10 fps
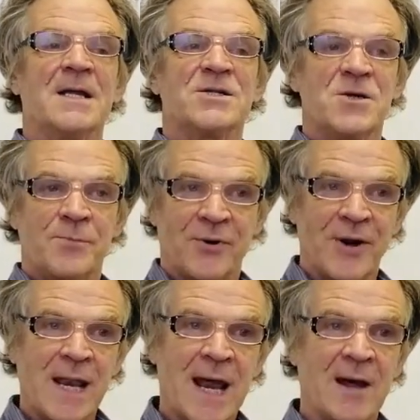to
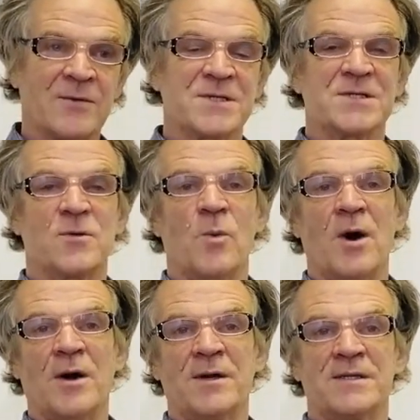pronounce the
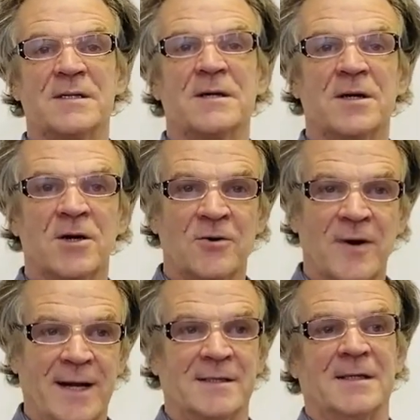word
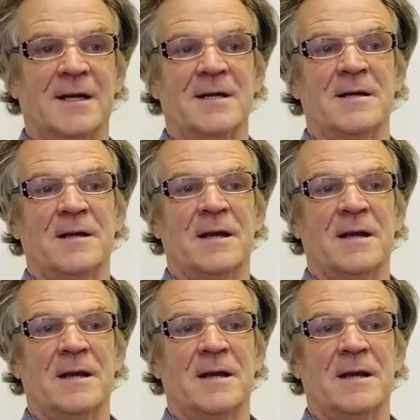correctly,